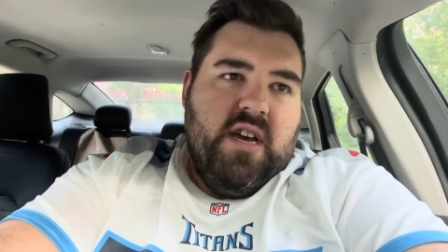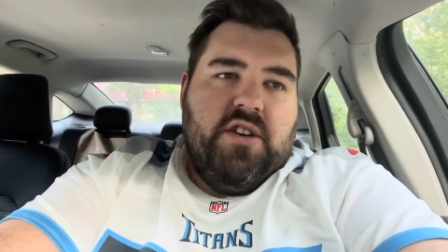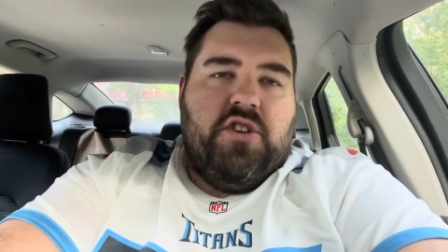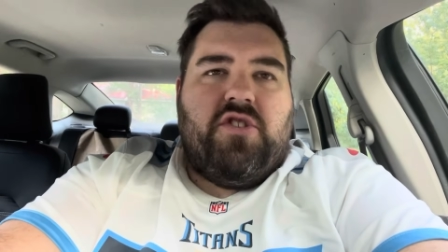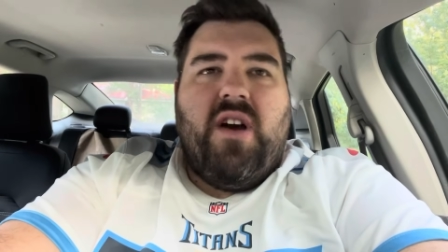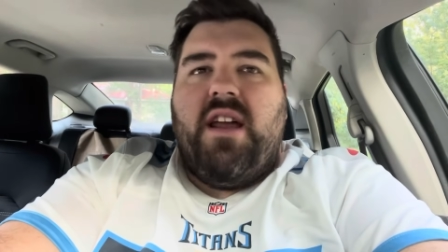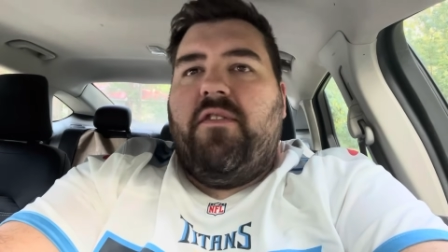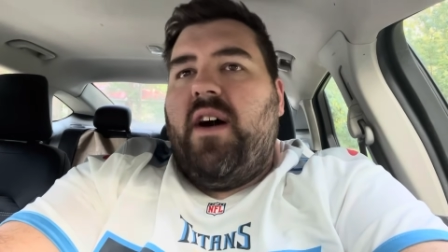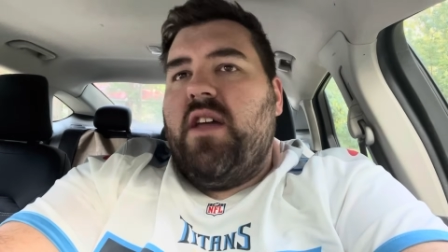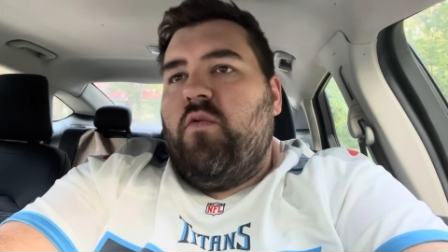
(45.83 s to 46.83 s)
to try to
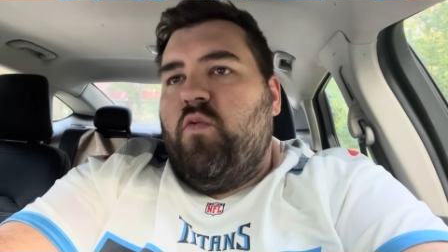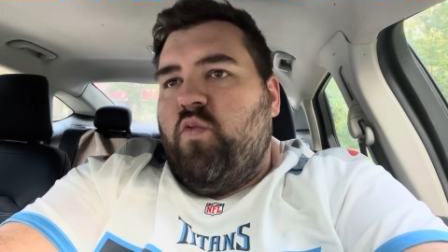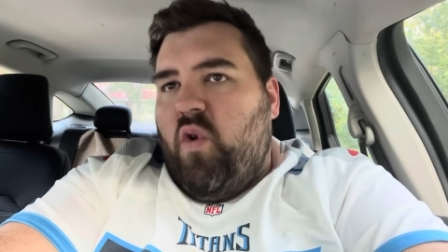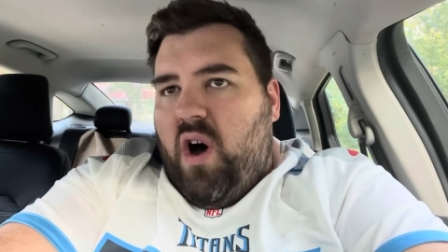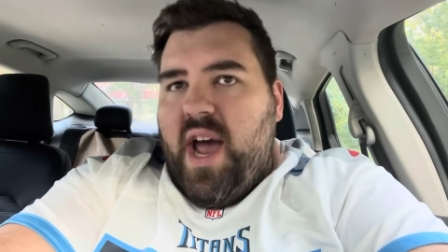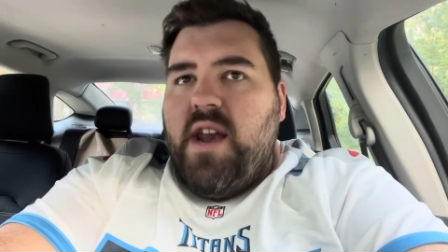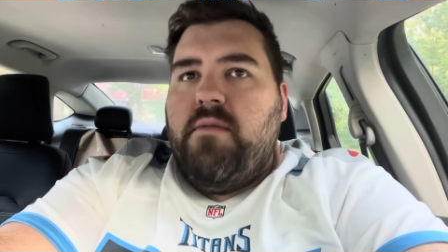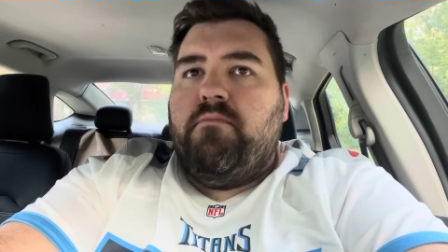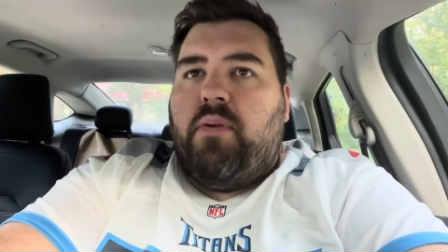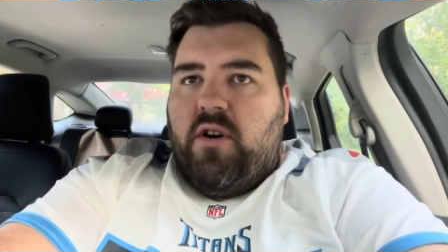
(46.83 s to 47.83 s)
find
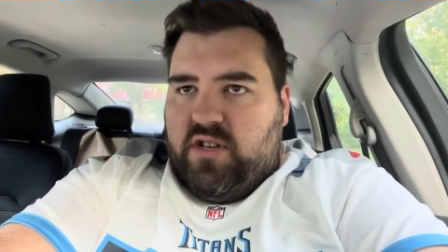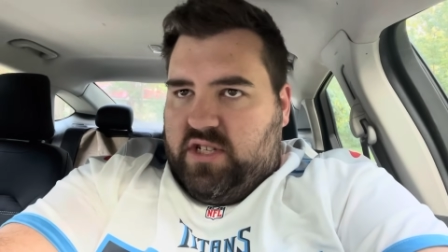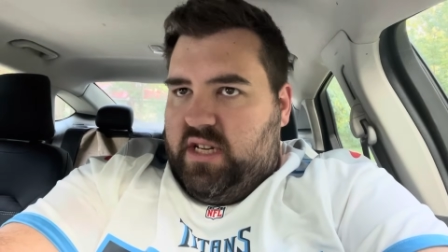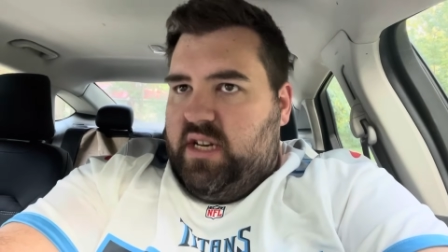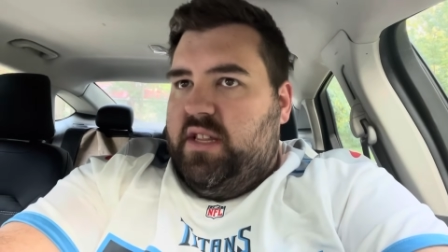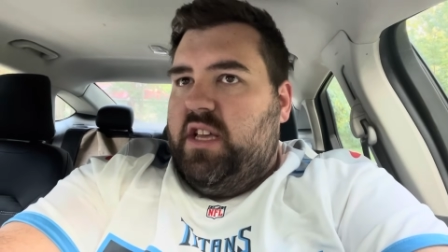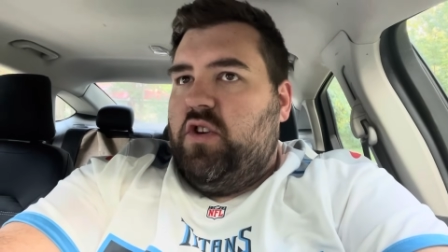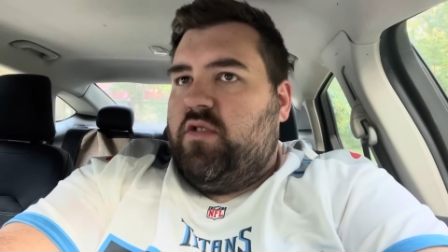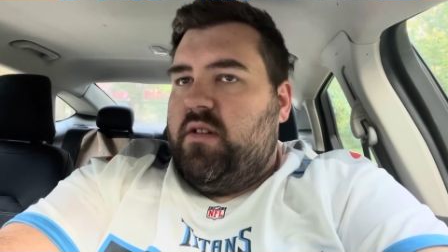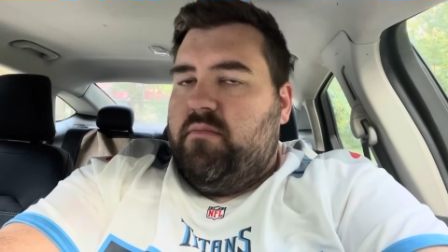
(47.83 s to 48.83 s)
one person that
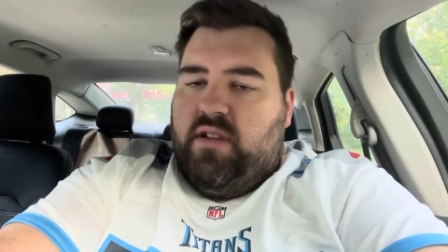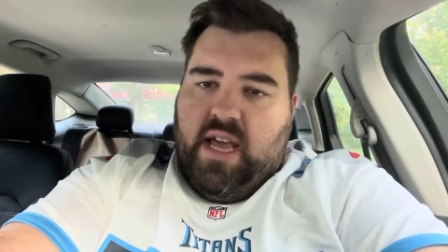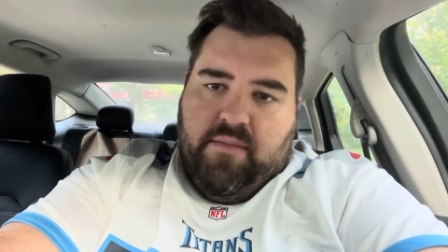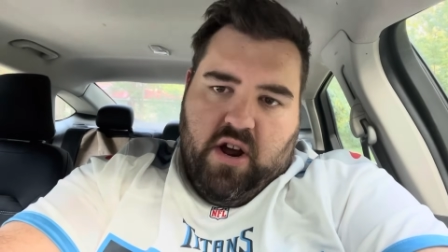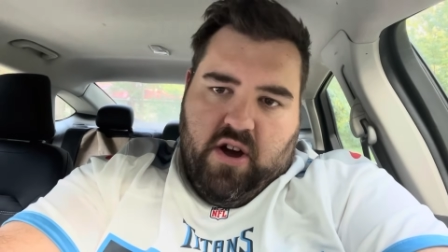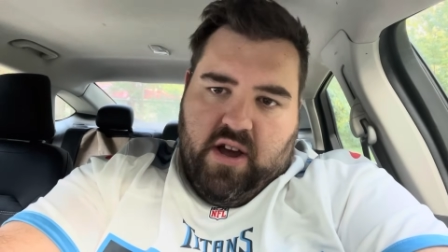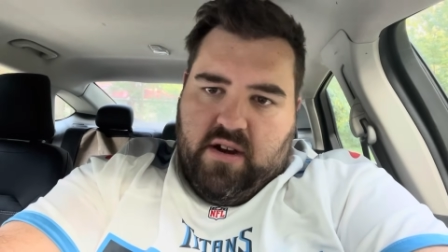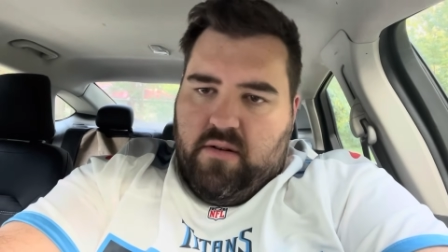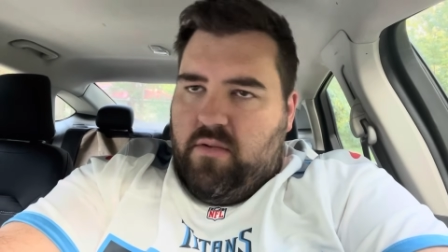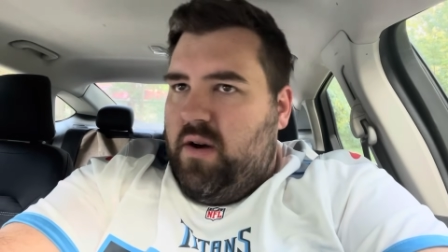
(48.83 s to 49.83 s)
you can blame it on,
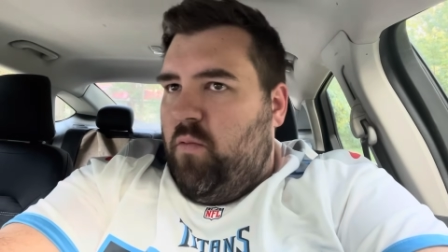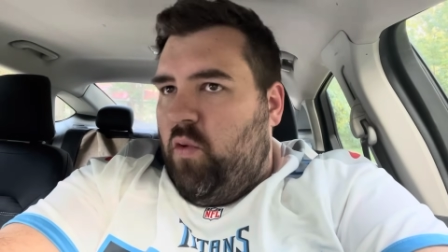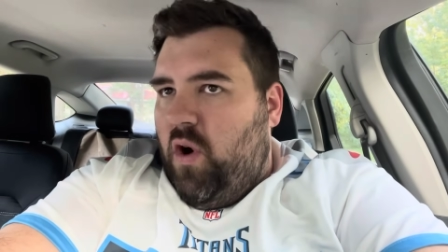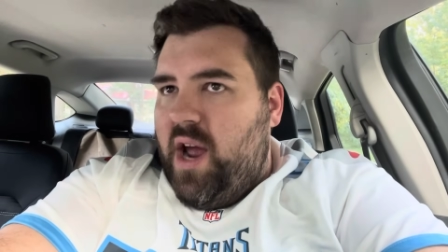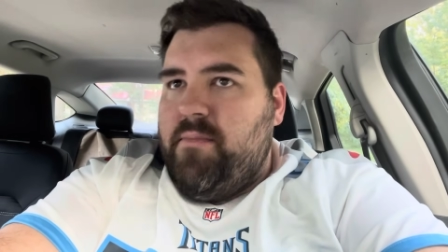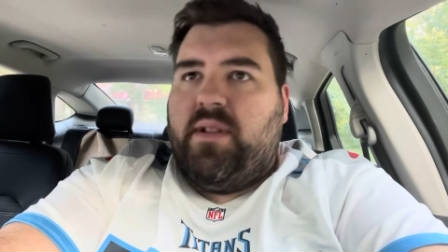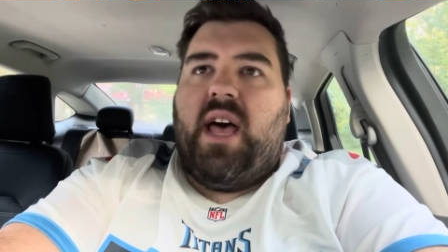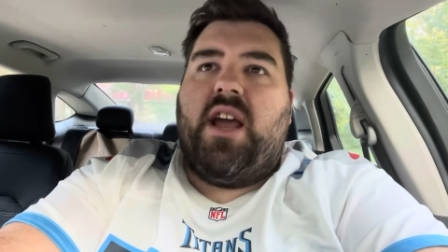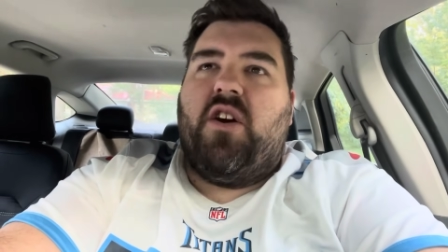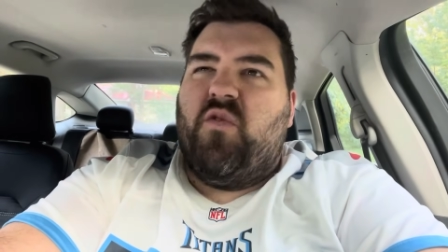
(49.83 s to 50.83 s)
one
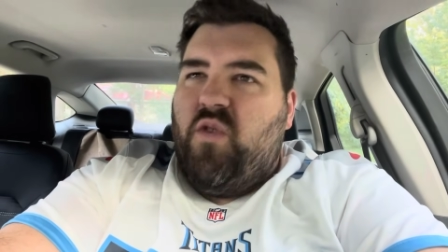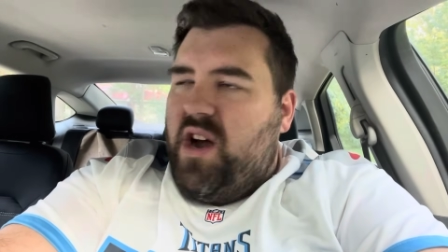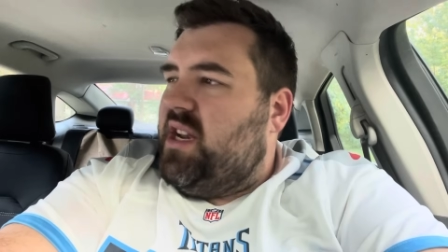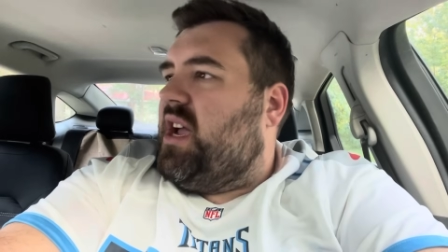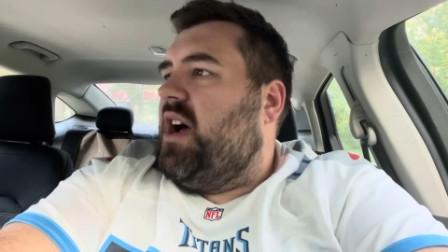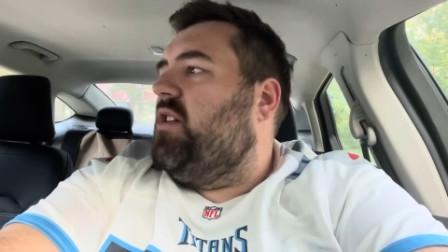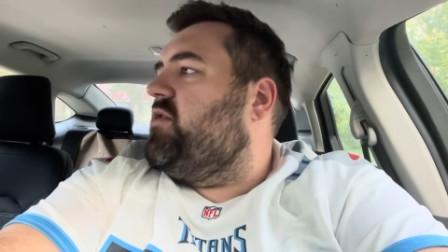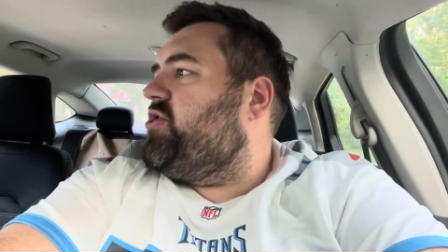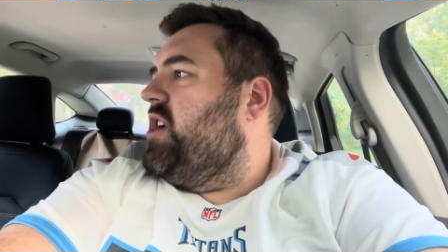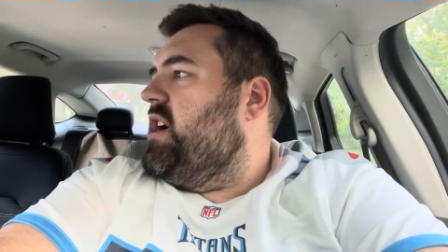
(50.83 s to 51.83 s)
player, one coach